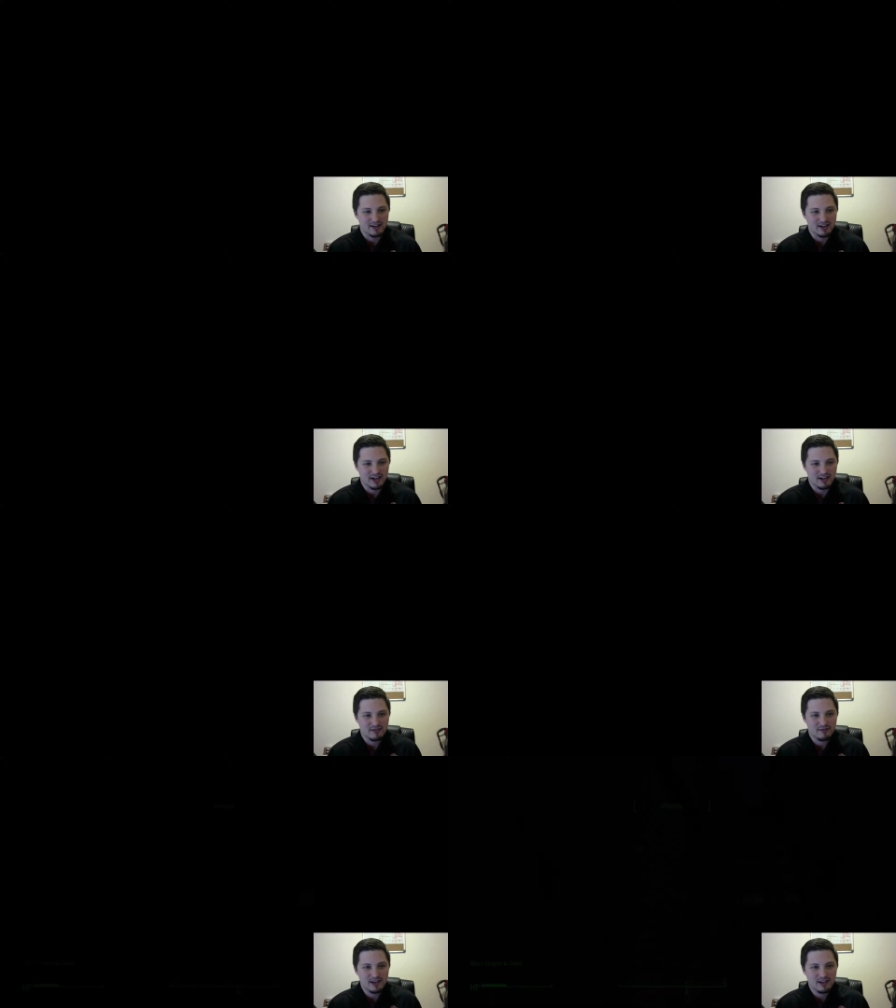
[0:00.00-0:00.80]
Okay.
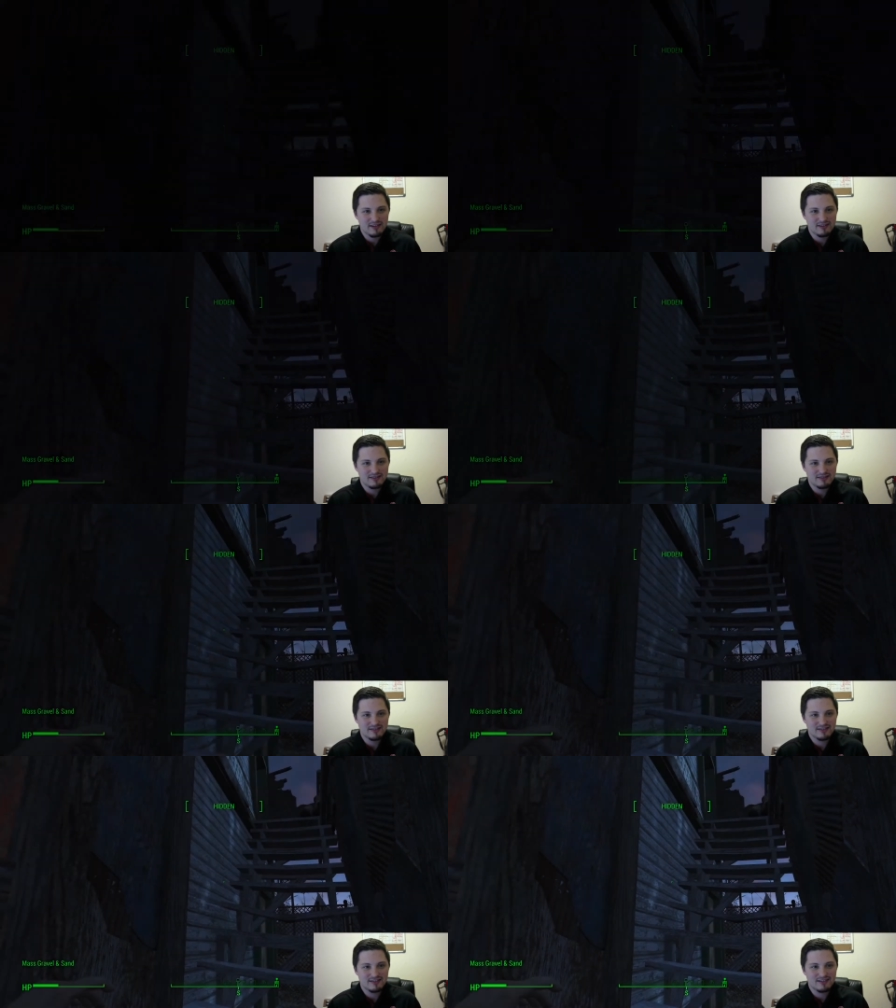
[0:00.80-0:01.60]
Well,
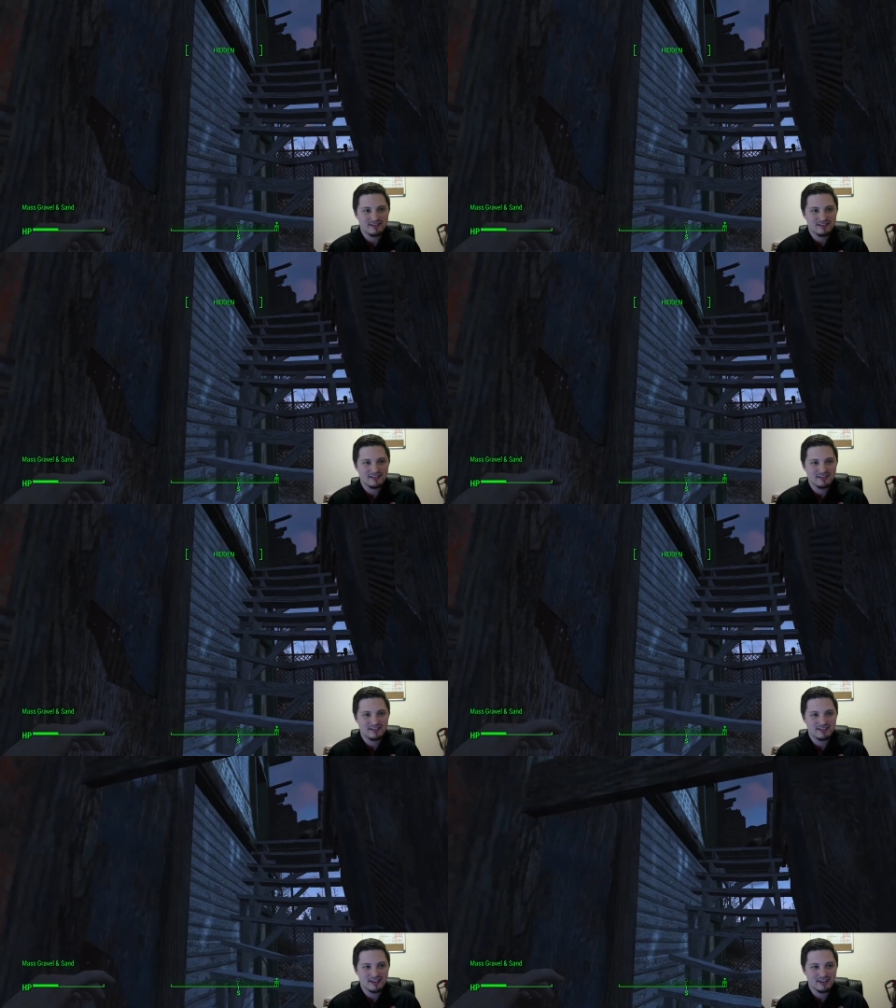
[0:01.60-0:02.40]

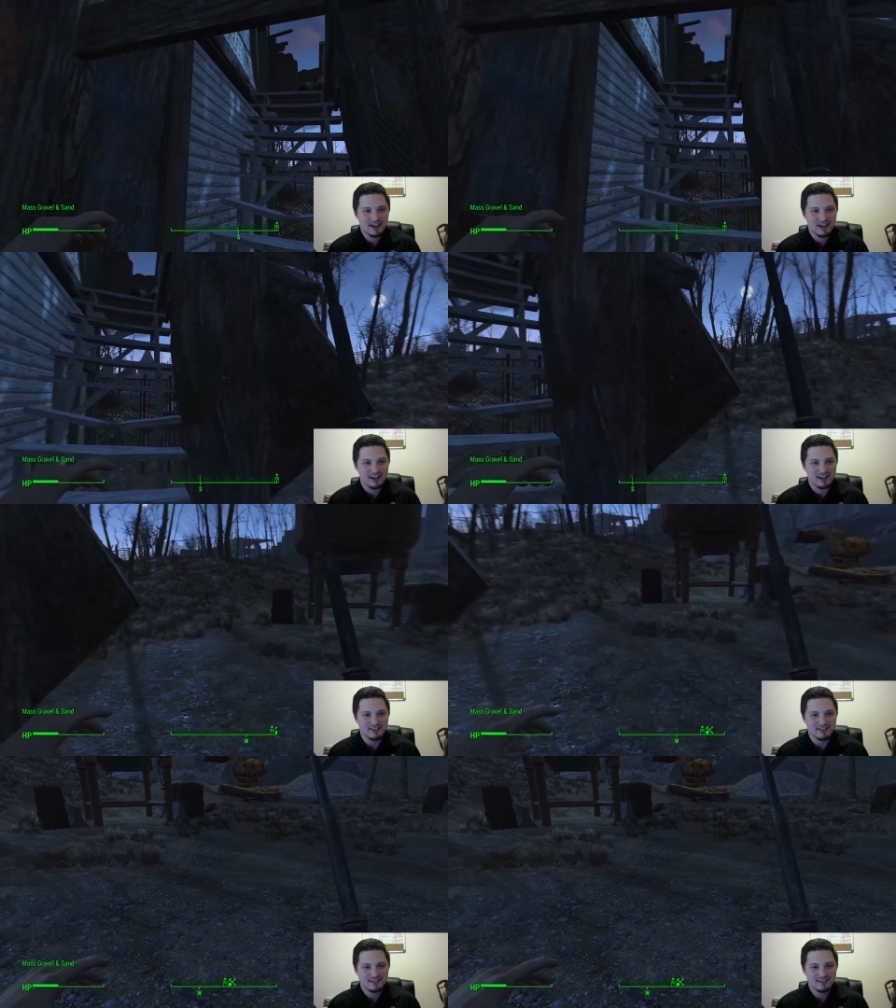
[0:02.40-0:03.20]
alrighty.
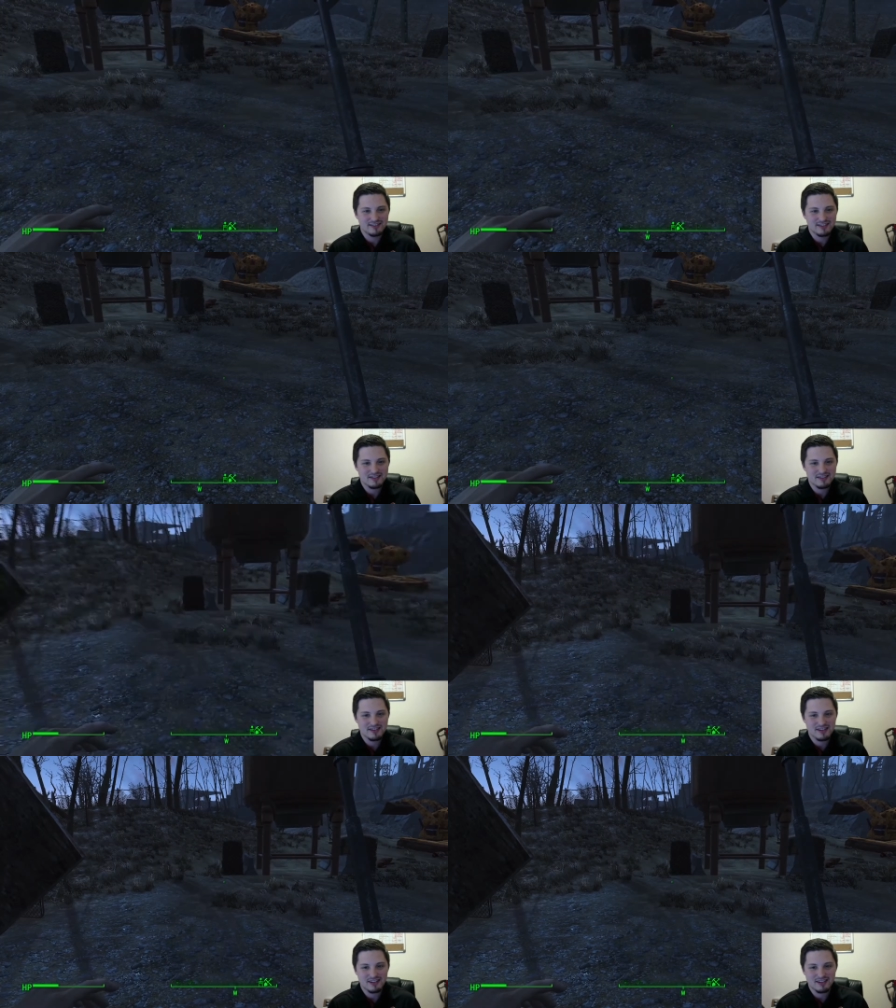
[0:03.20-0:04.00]
Let's
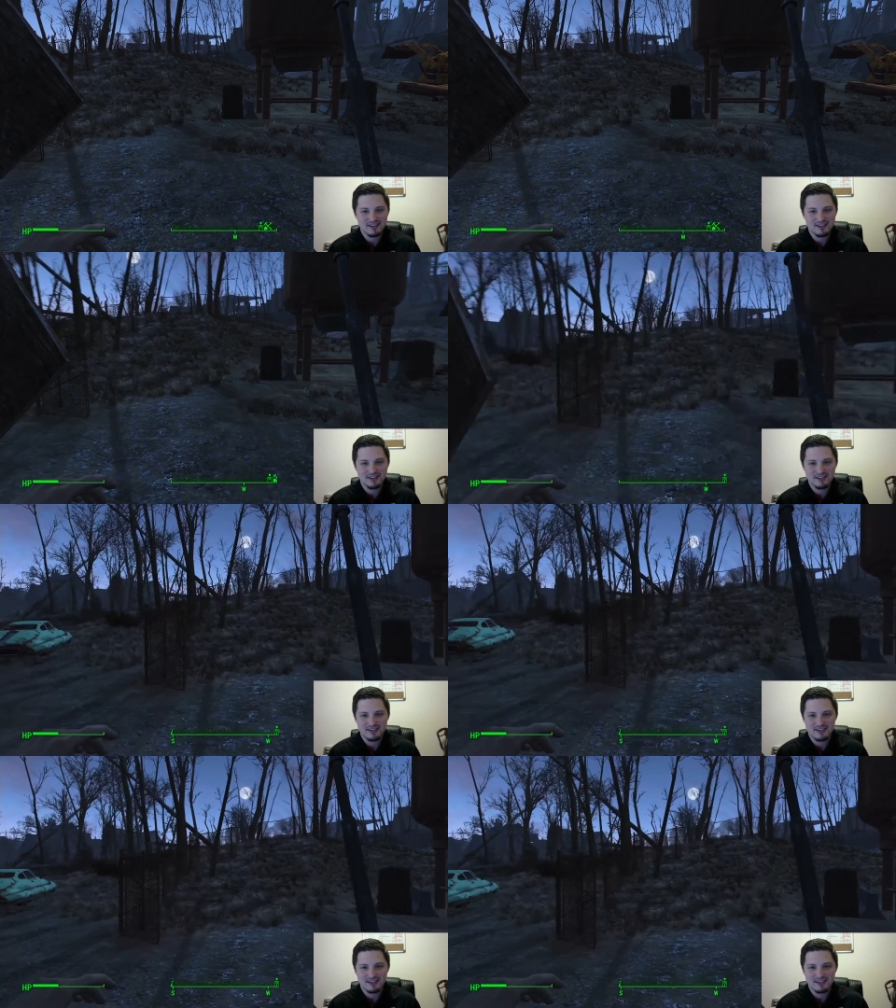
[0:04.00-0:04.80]
try
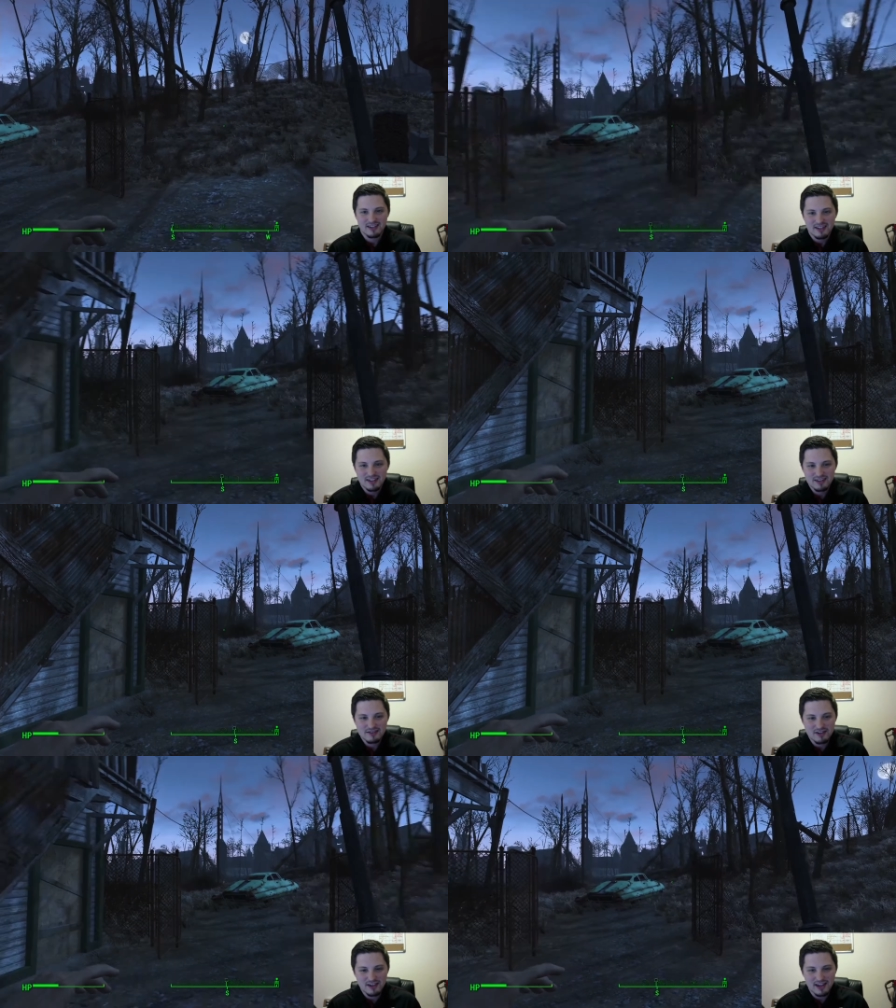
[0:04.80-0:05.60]

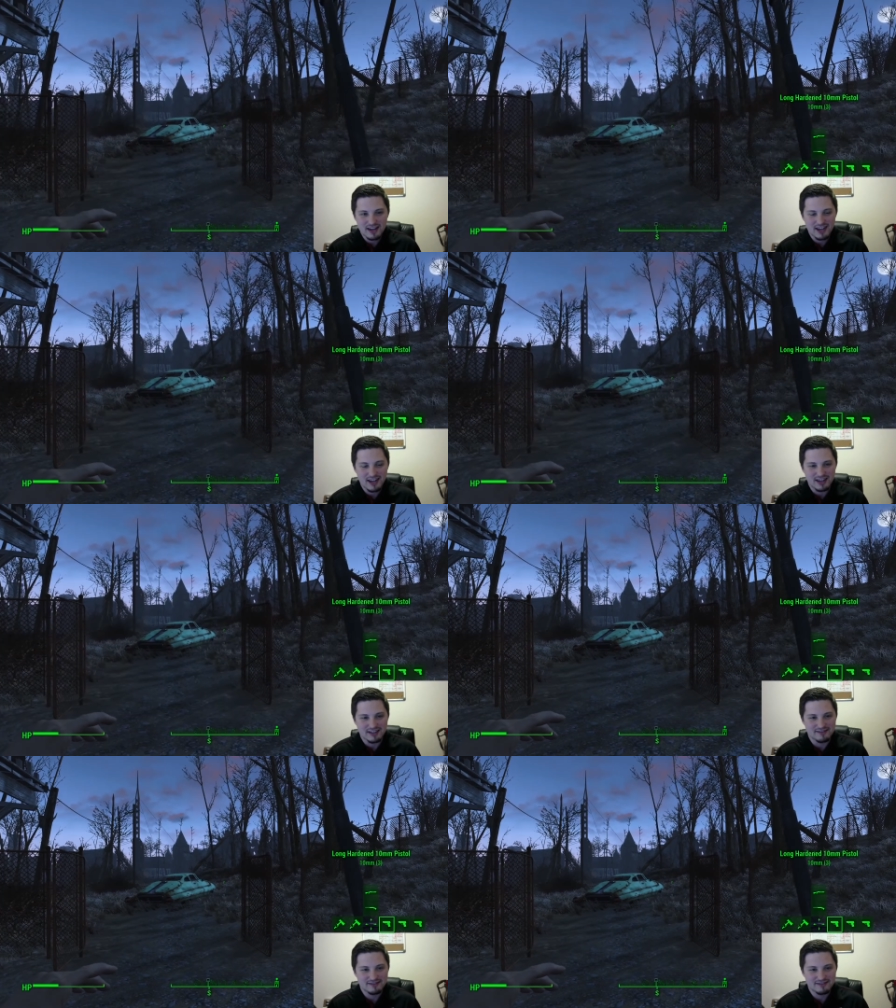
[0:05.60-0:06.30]
that again.